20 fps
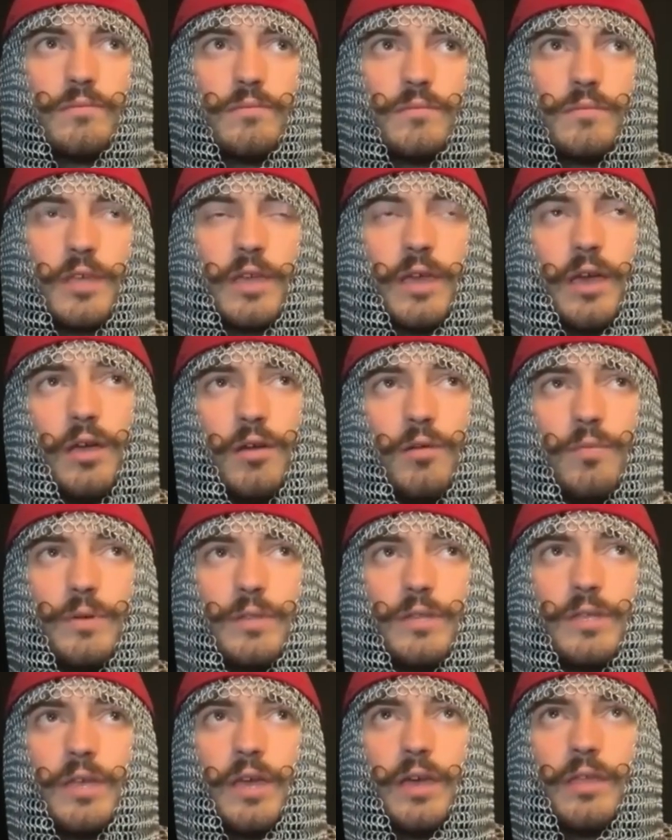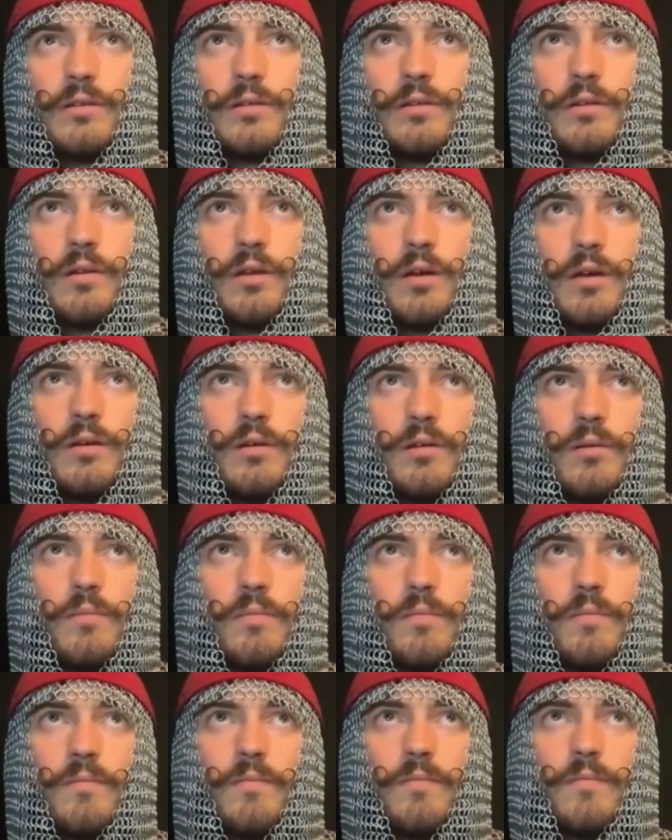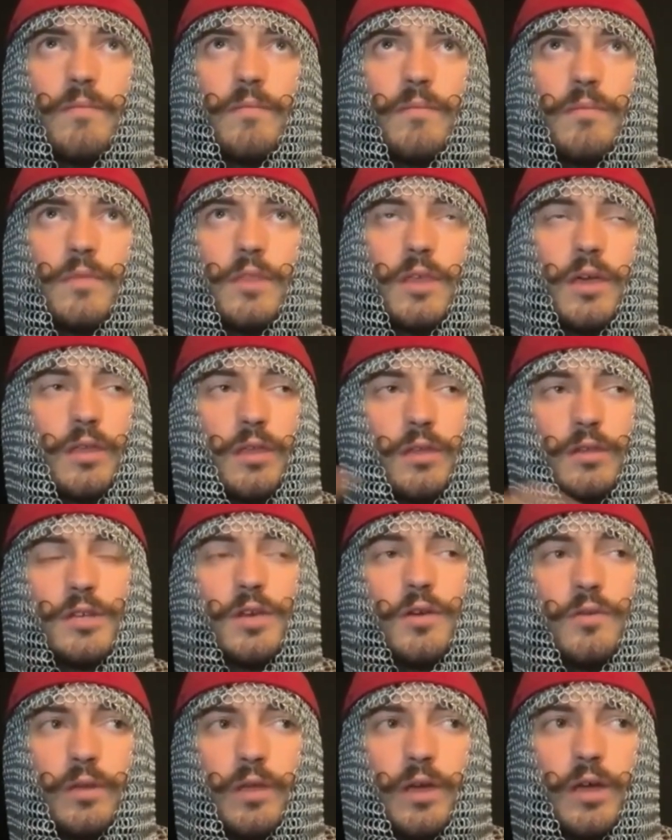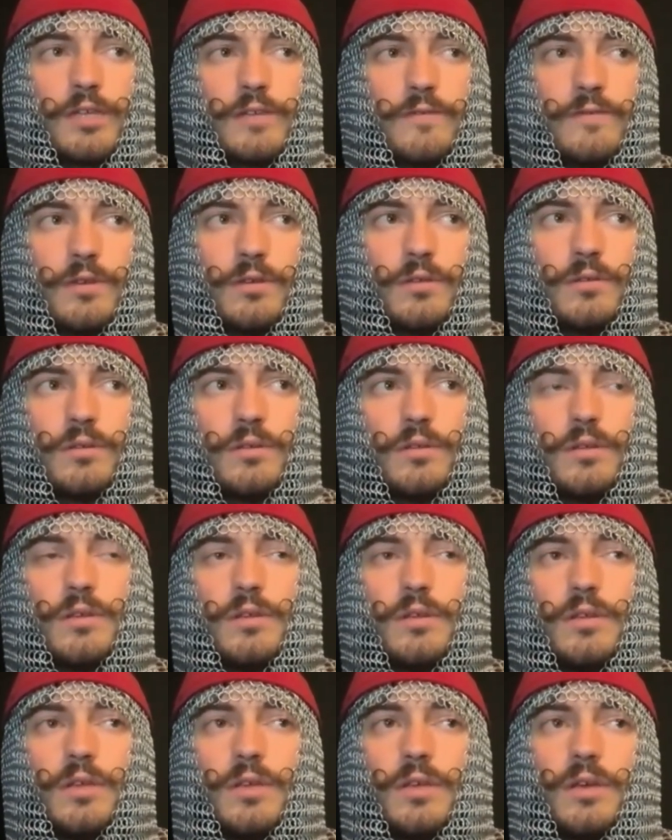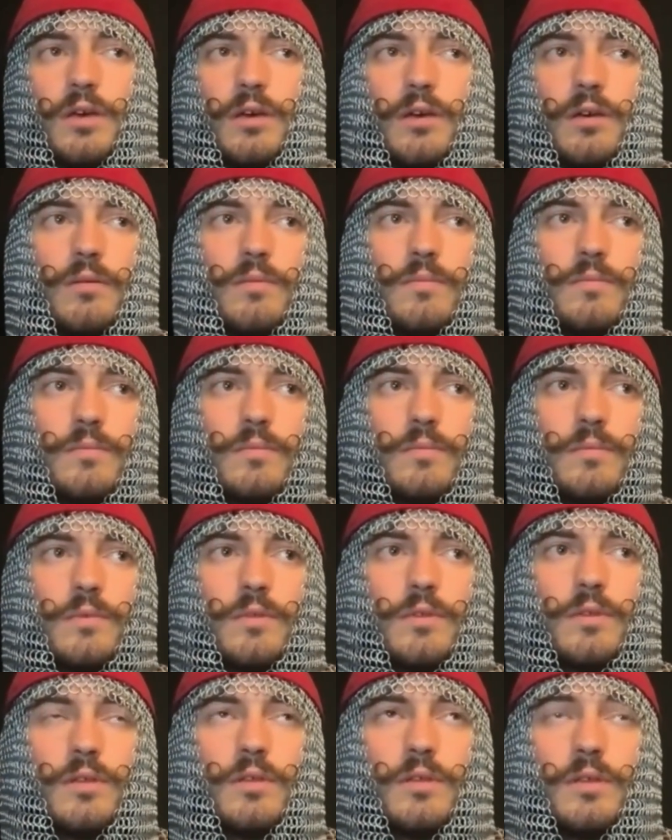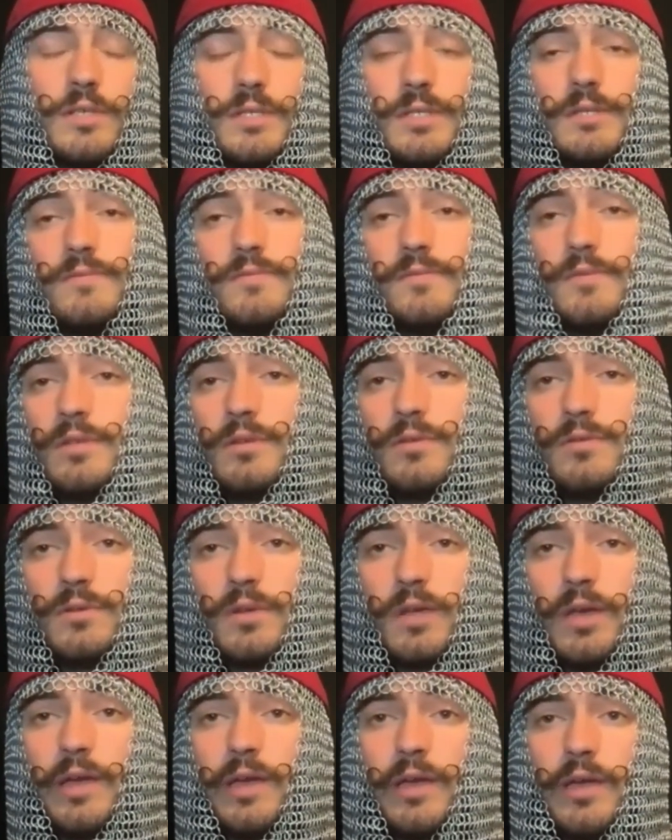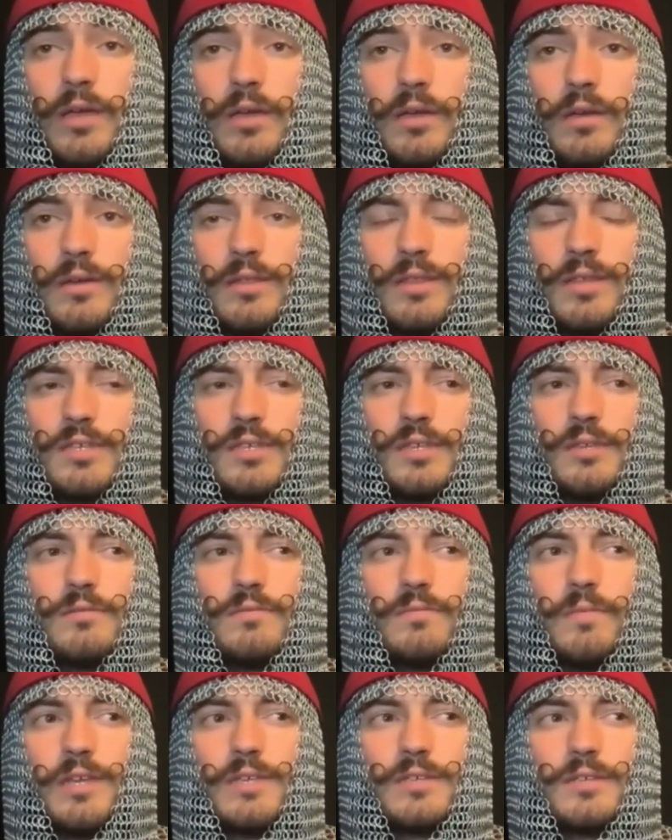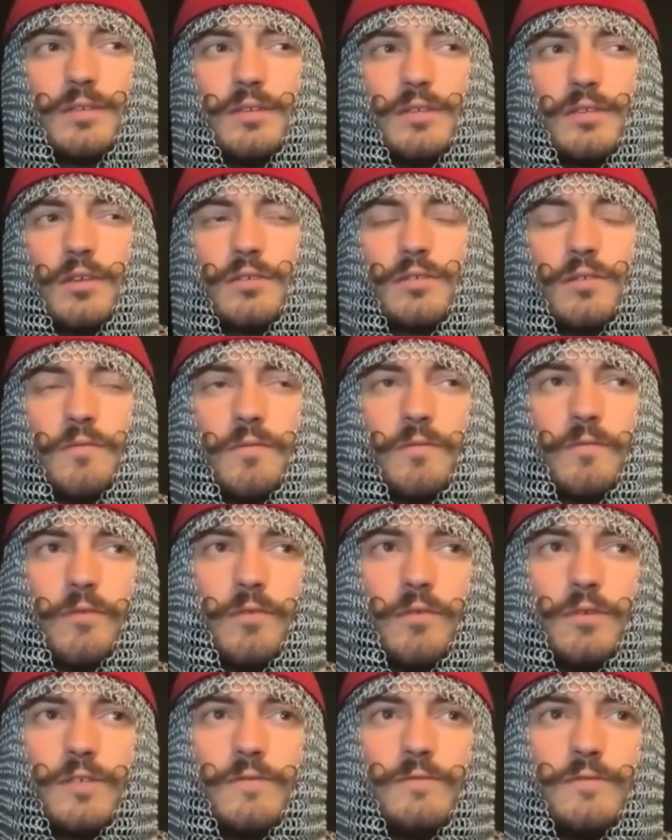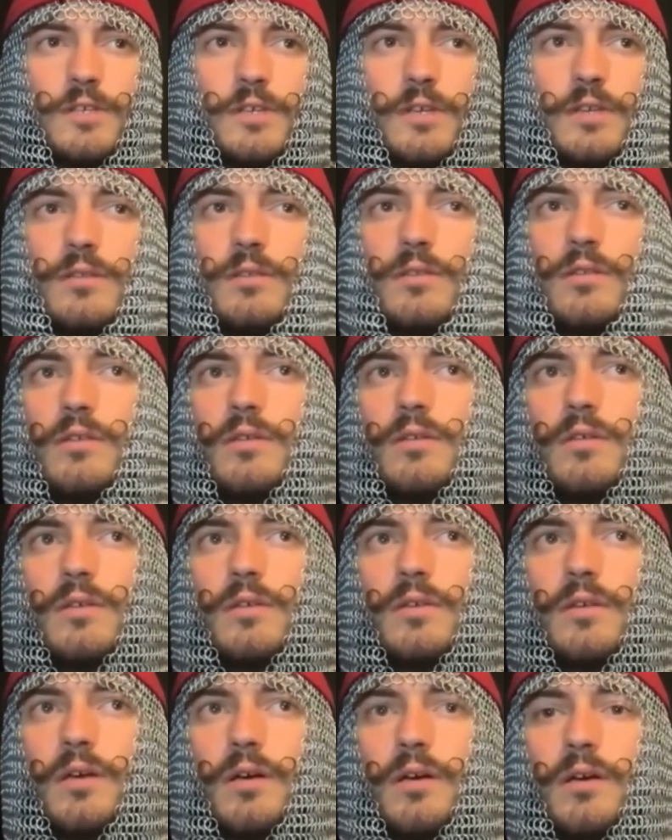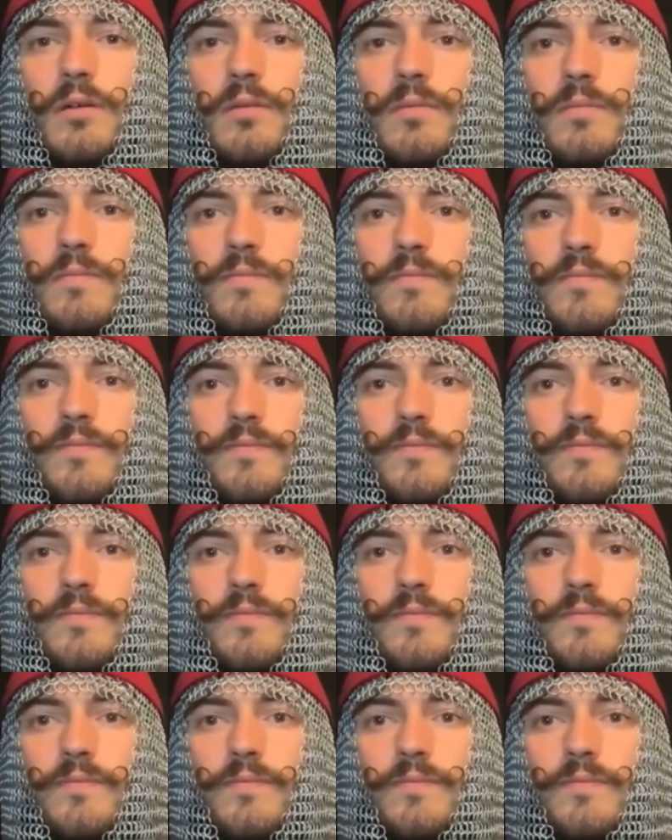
the guy who put together the show in Knoxville. Um, he's a really cool guy. I think his name is Mason. He's also from Forest of Gin. Um,